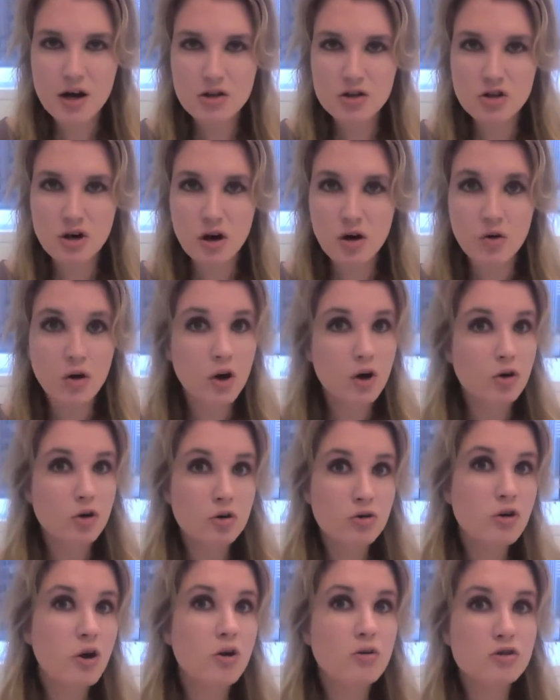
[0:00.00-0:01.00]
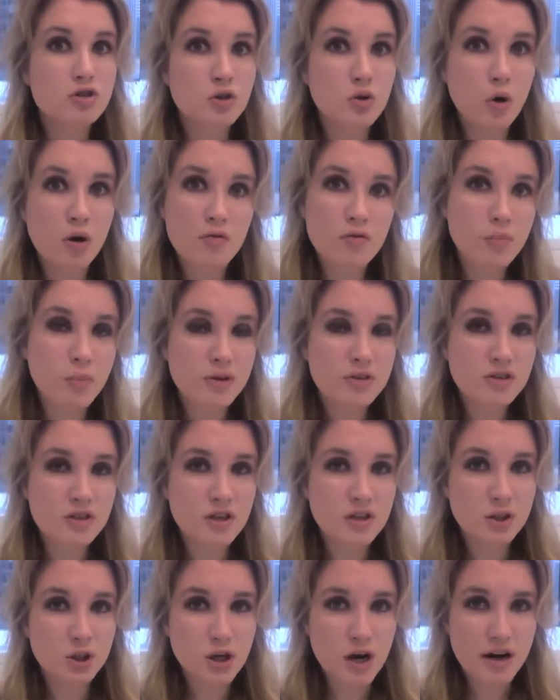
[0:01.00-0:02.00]
So kudos to Gore
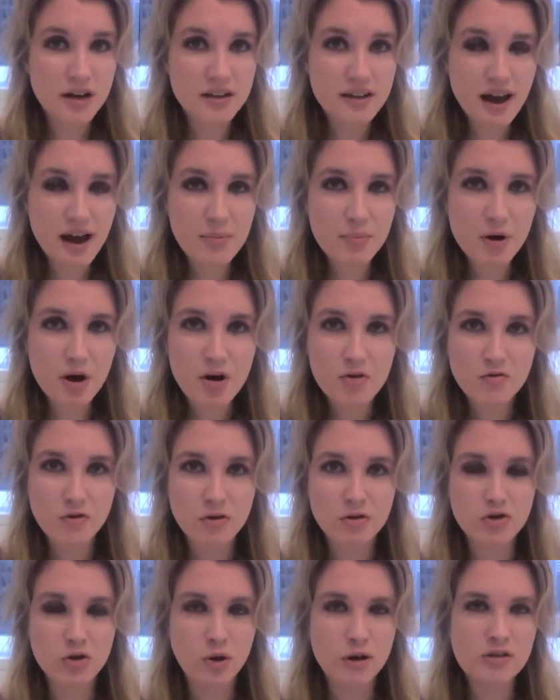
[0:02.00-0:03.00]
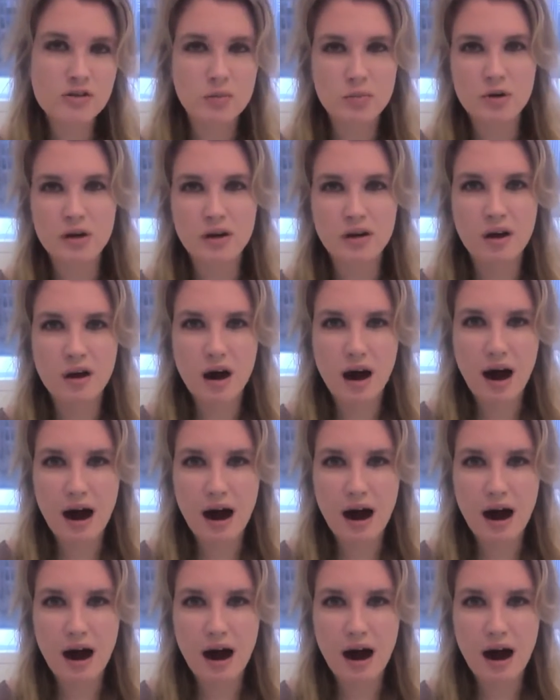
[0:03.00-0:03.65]
Verbinski and Johnny Depp for doing something